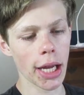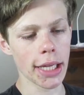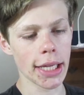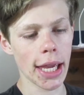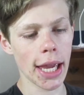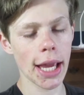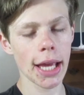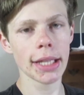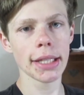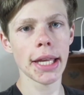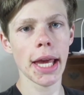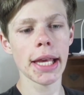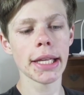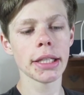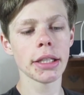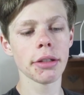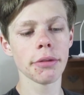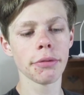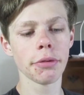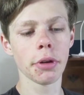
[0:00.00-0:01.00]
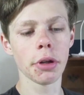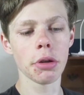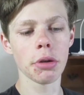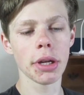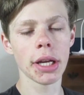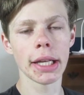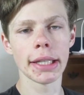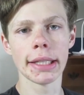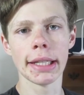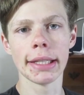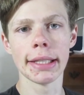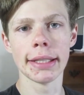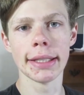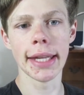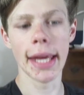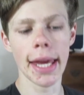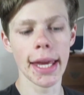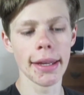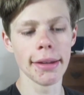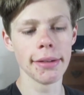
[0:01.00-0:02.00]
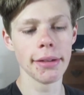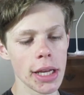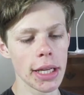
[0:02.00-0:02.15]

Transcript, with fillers: I can't test it for you because it's dead.